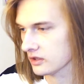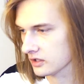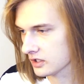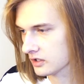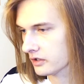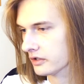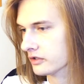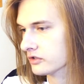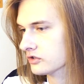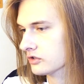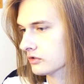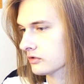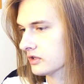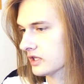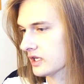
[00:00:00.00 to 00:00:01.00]
and then
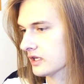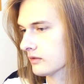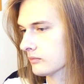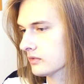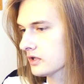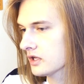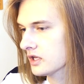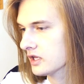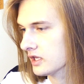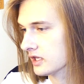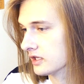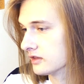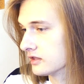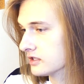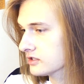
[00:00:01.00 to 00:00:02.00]
also them
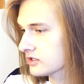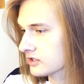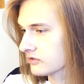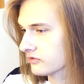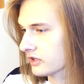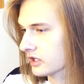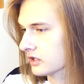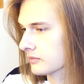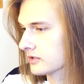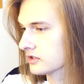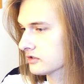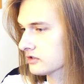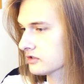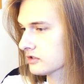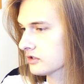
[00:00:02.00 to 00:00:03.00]
in this
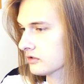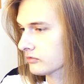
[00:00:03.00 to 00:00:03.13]
environment,